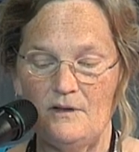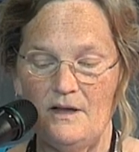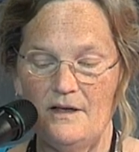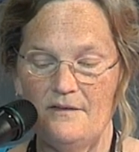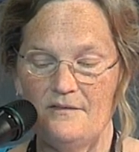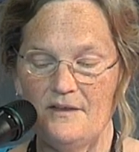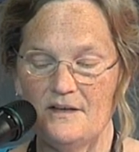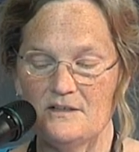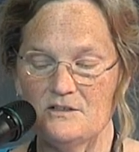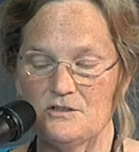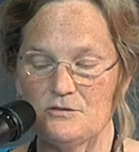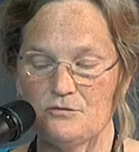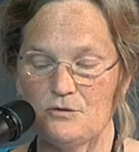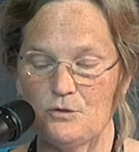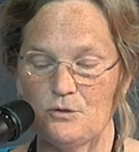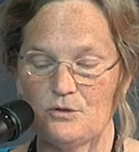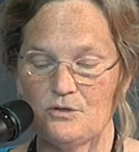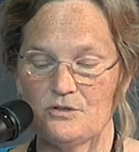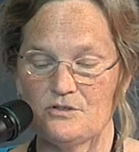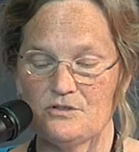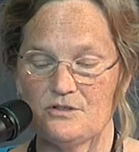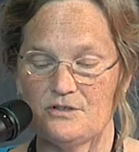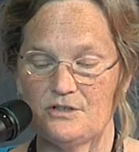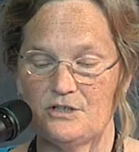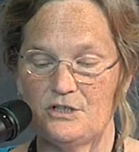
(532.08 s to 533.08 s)
And that's, of
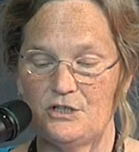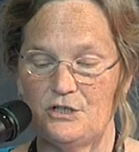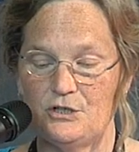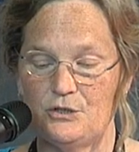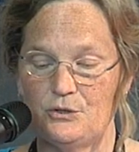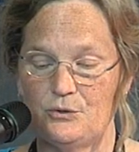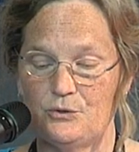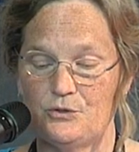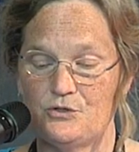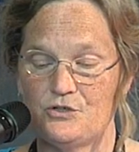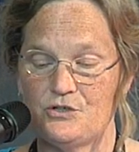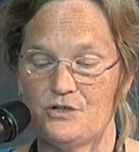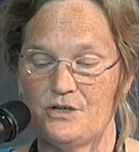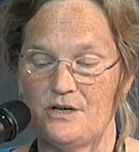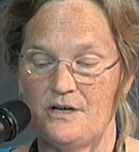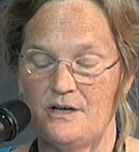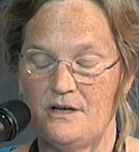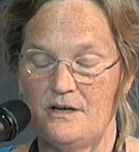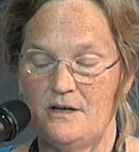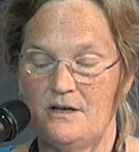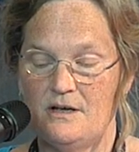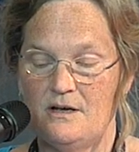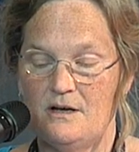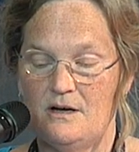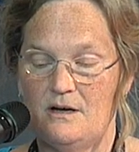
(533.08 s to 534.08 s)
course, the huge
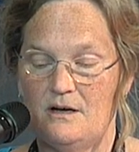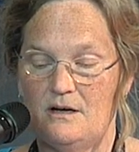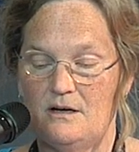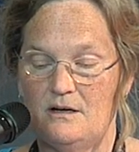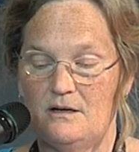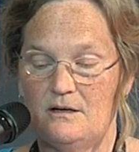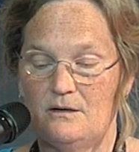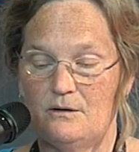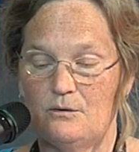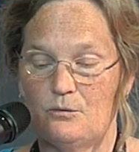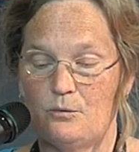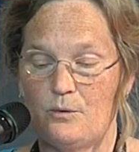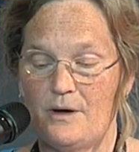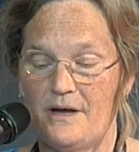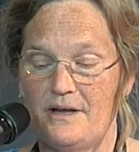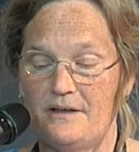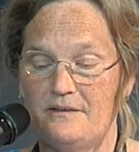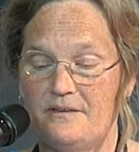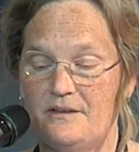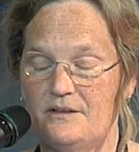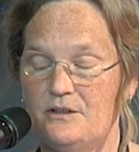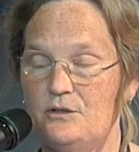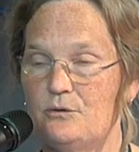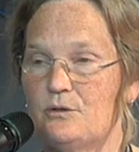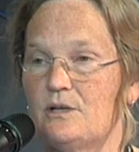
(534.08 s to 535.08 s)
way
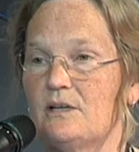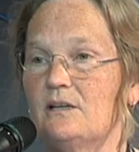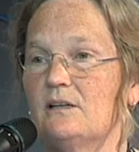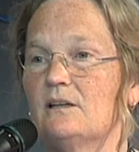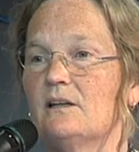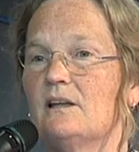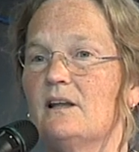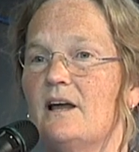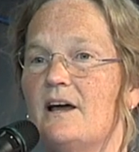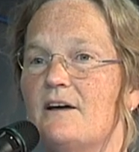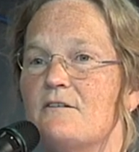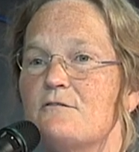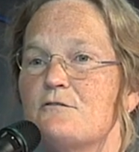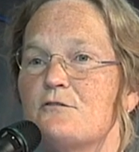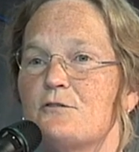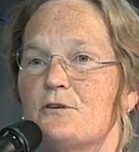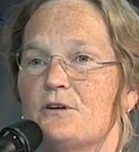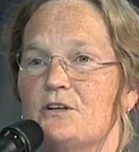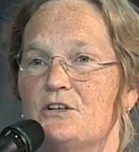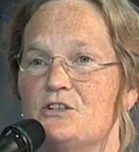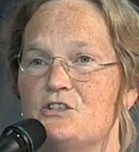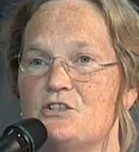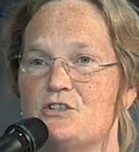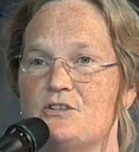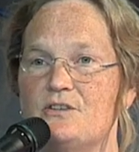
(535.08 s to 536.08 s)
that you can
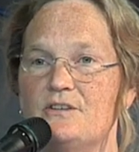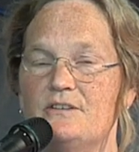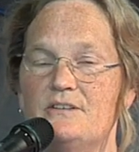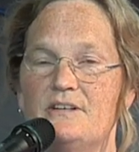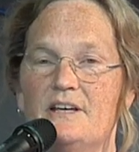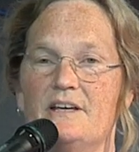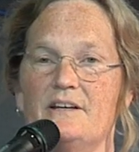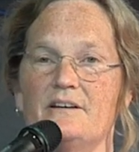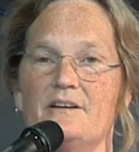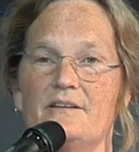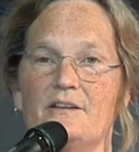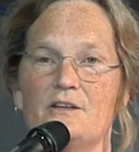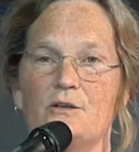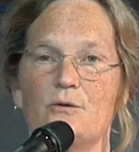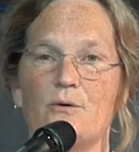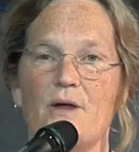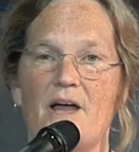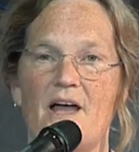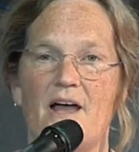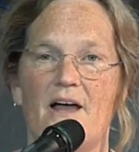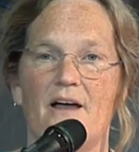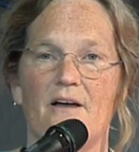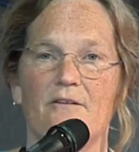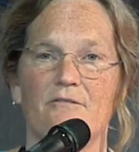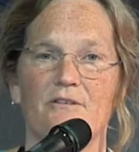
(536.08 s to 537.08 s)
leverage the data that you
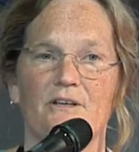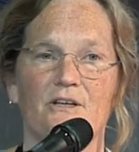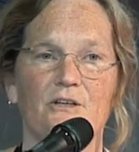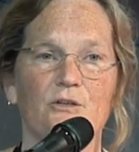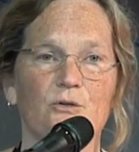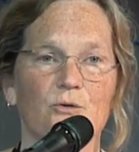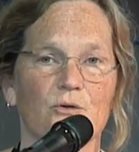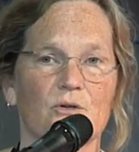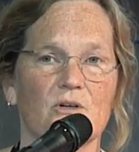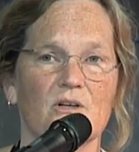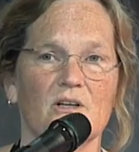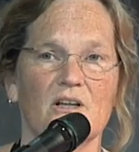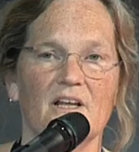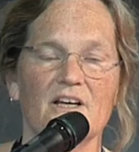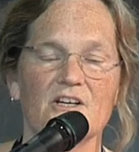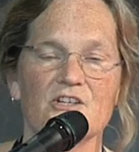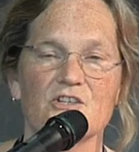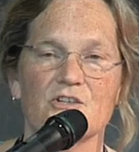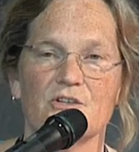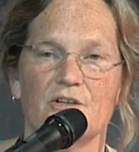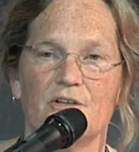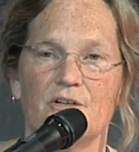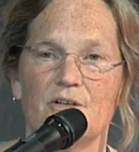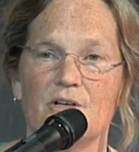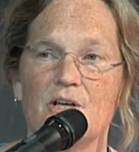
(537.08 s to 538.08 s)
have in your
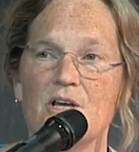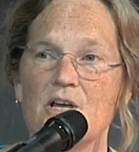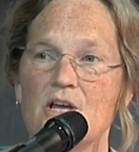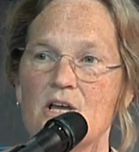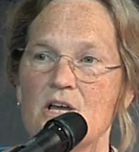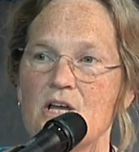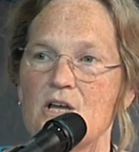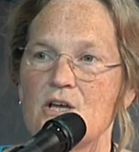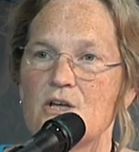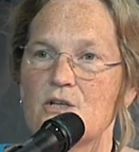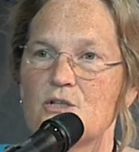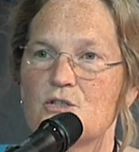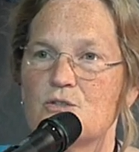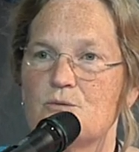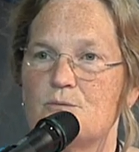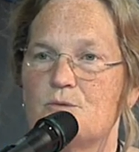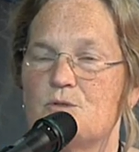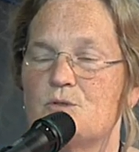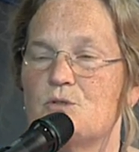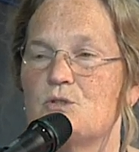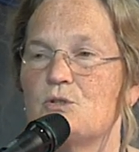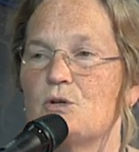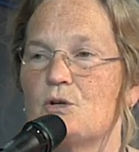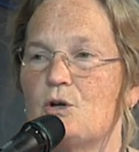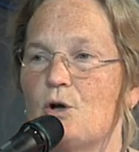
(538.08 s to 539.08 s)
collection
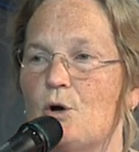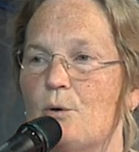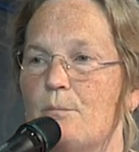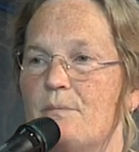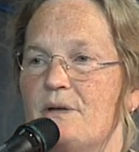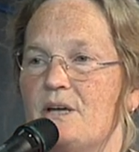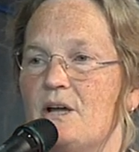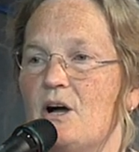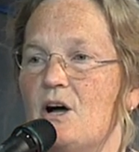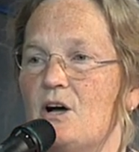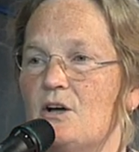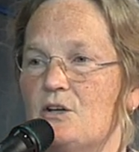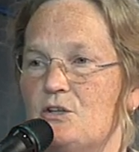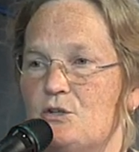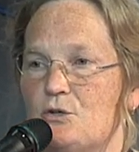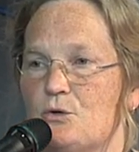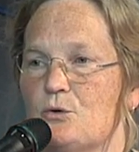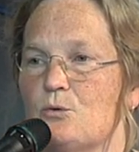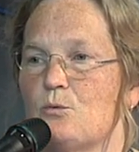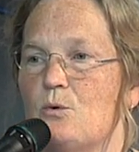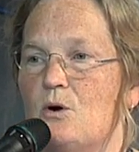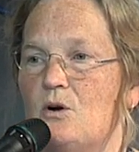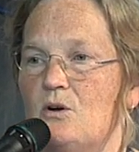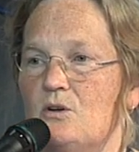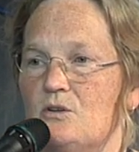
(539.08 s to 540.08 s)
to go beyond
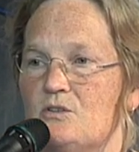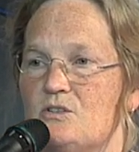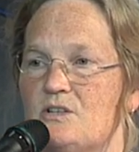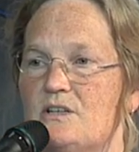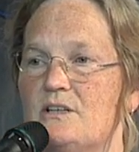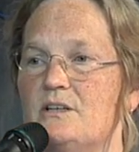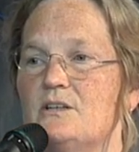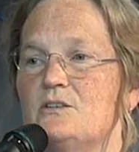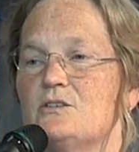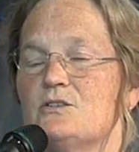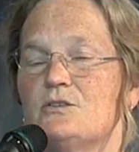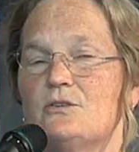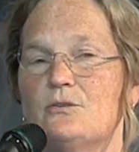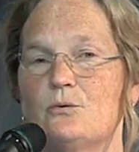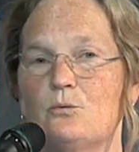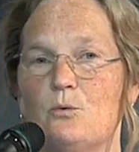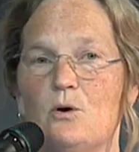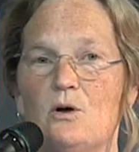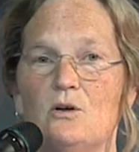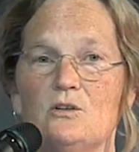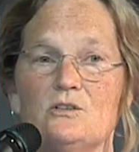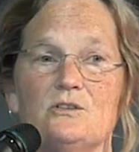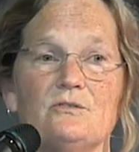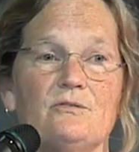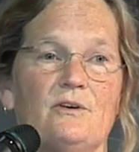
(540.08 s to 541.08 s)
your walls into the
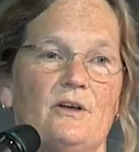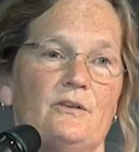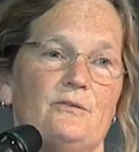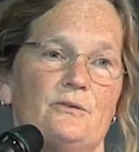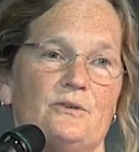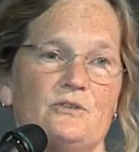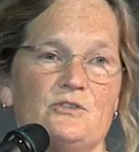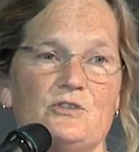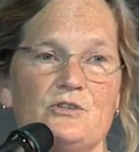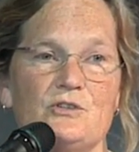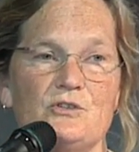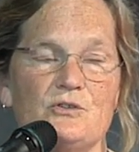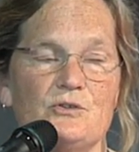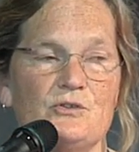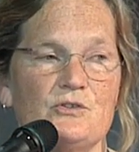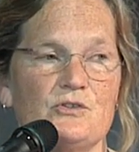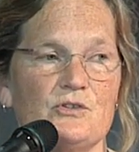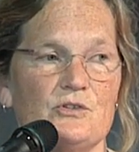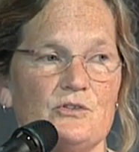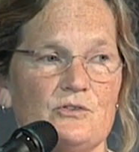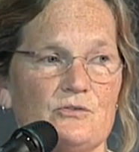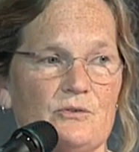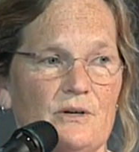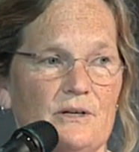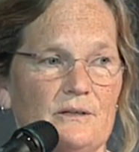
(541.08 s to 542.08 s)
walls of other
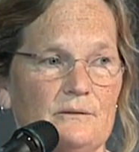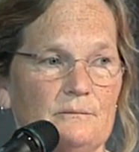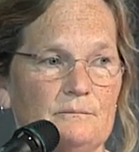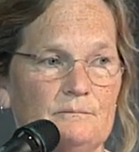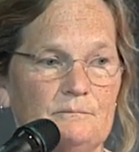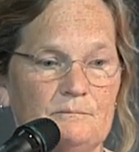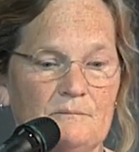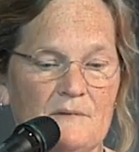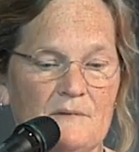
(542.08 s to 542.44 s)
institutions, right?